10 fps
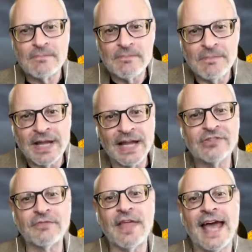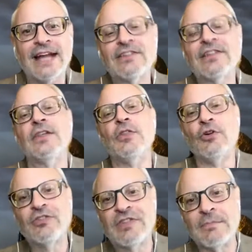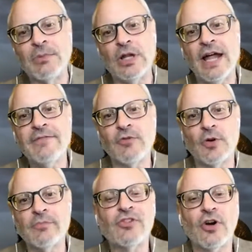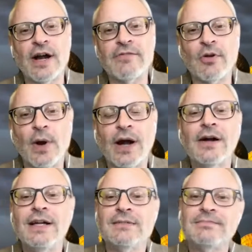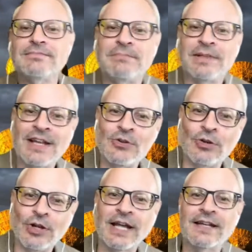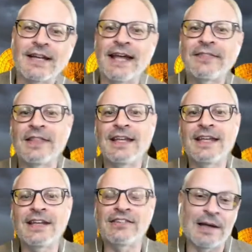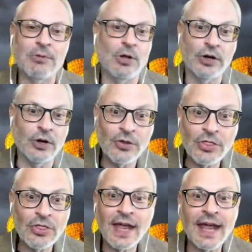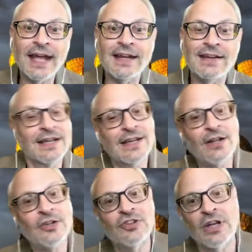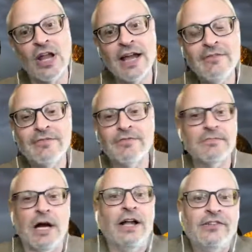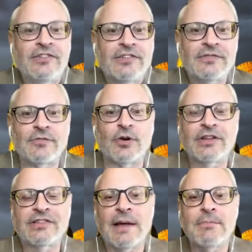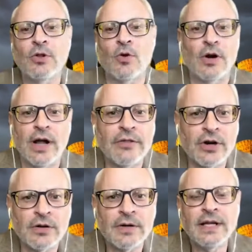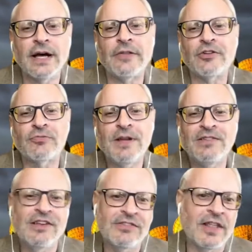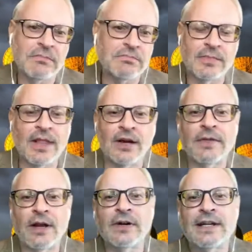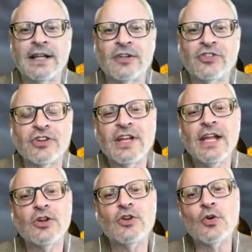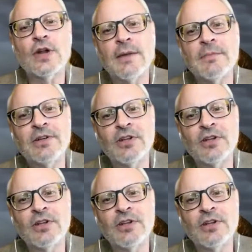because of that, those simple life forms are everywhere but then you look at, at the example on Earth and intelligent life, us, for example, or other other species that, that, that are intelligent, don't come until